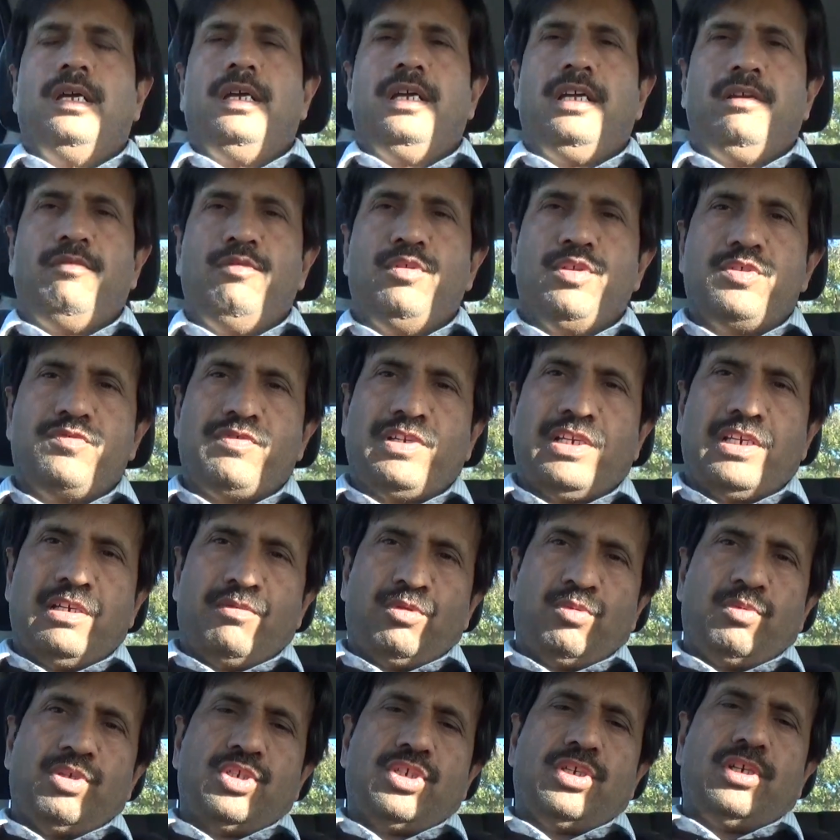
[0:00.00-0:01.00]
Hello guys, welcome
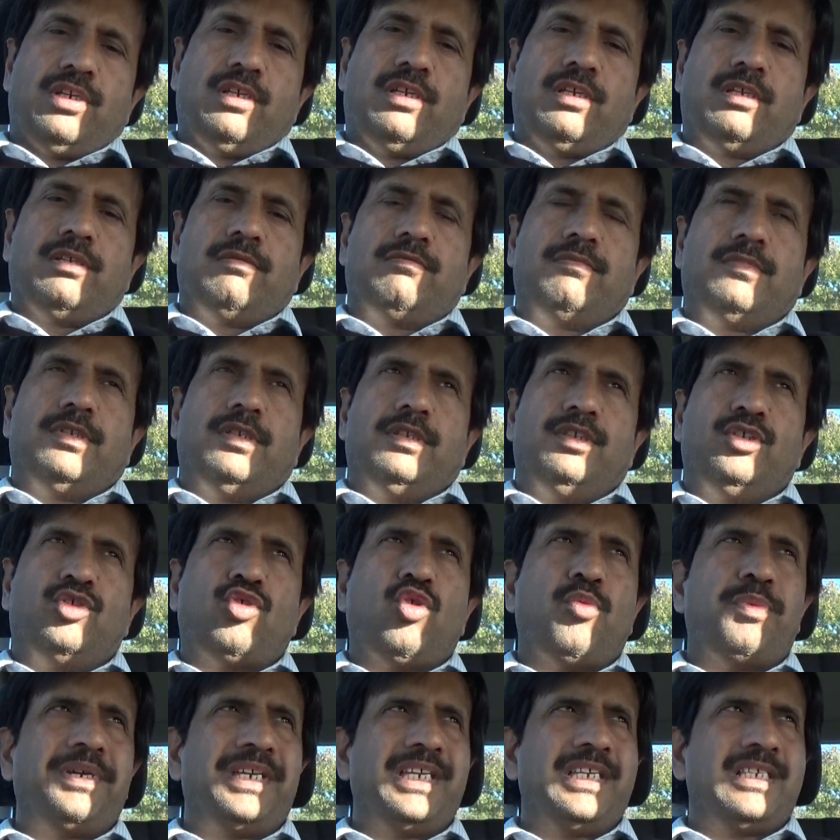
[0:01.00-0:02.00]
to my channel. The
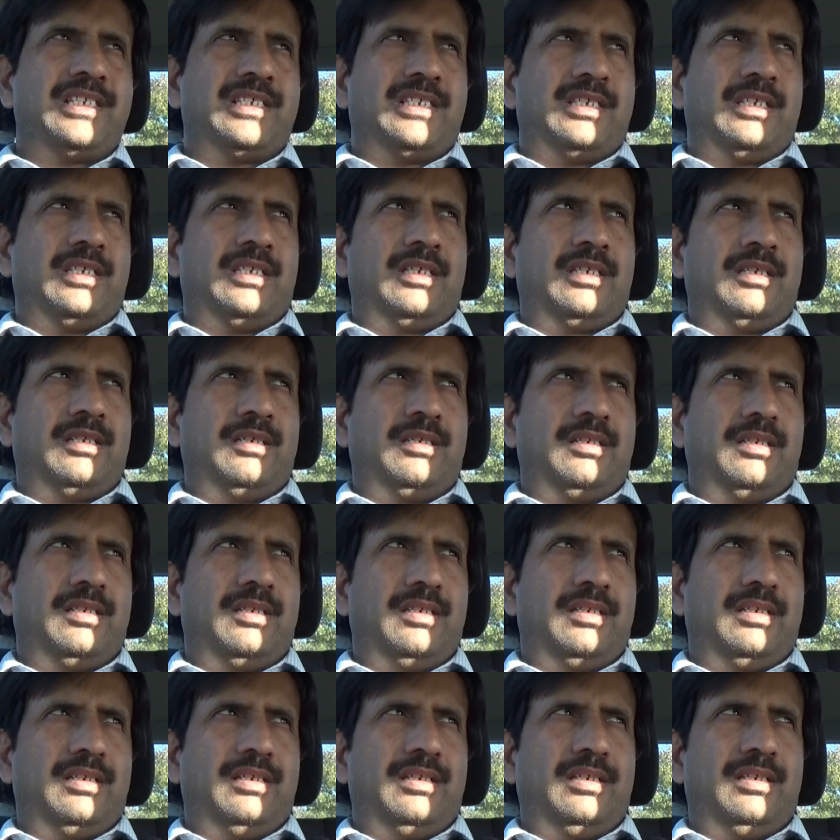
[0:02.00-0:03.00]
topic is
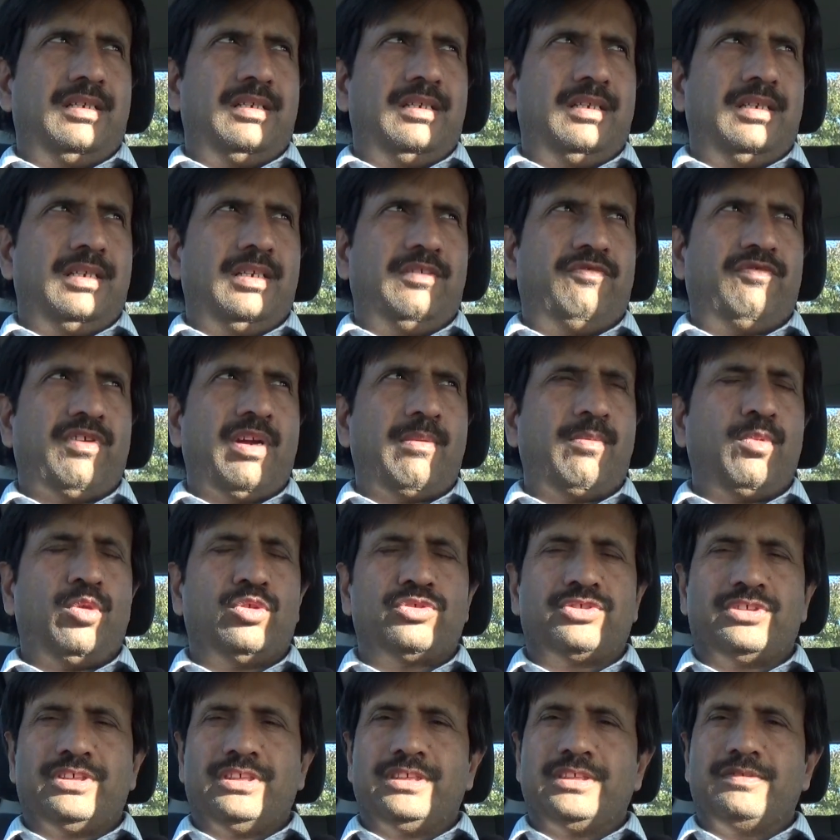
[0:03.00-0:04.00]

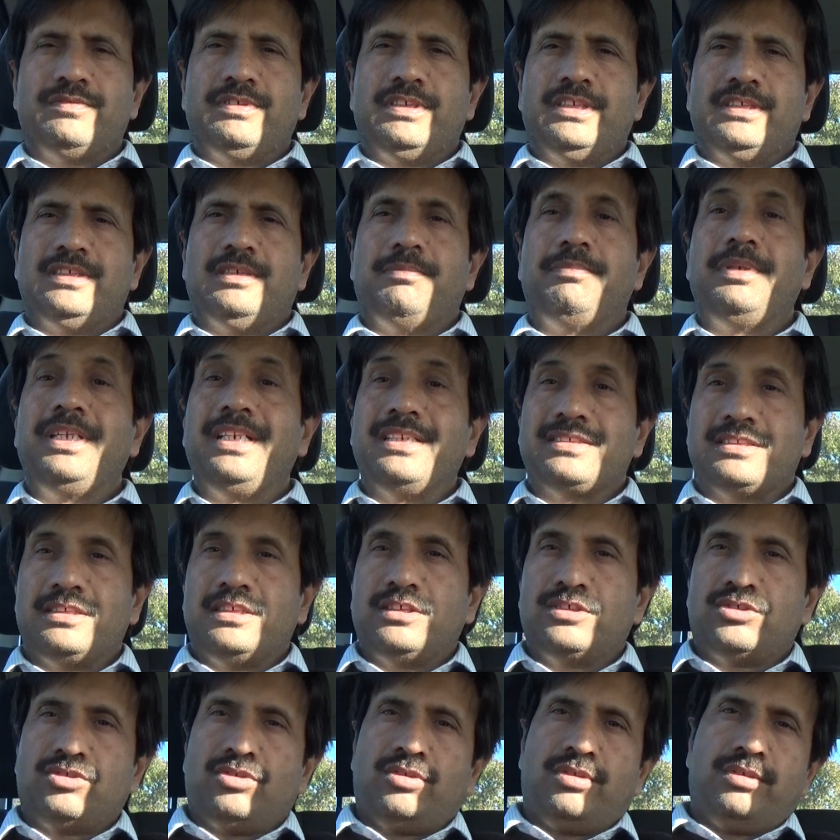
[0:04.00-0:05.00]
phimosis, which is a penis
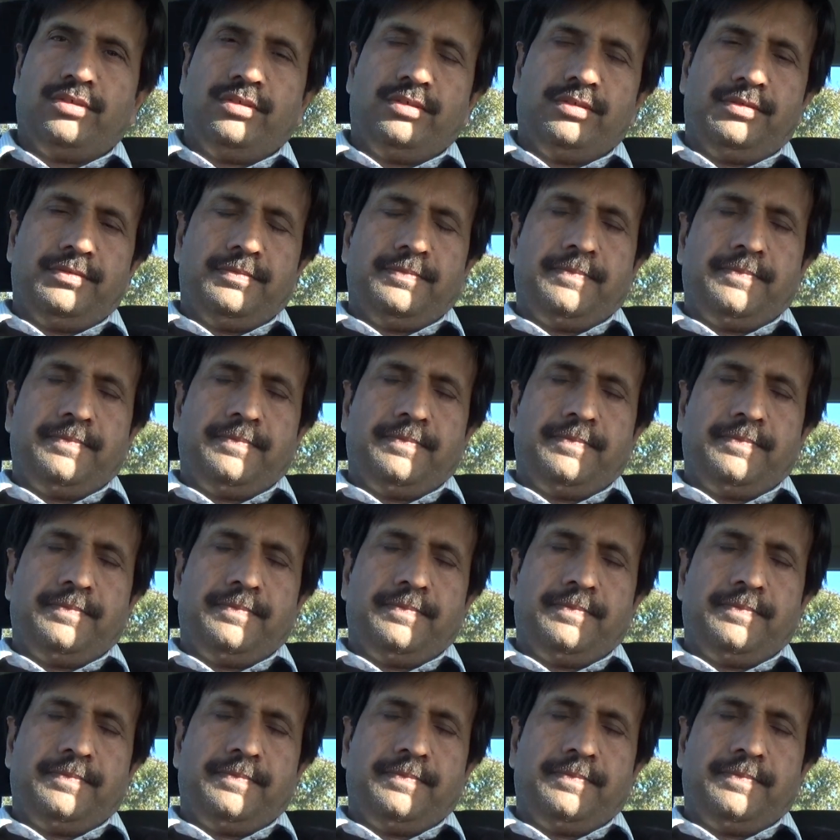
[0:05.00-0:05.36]
disorder,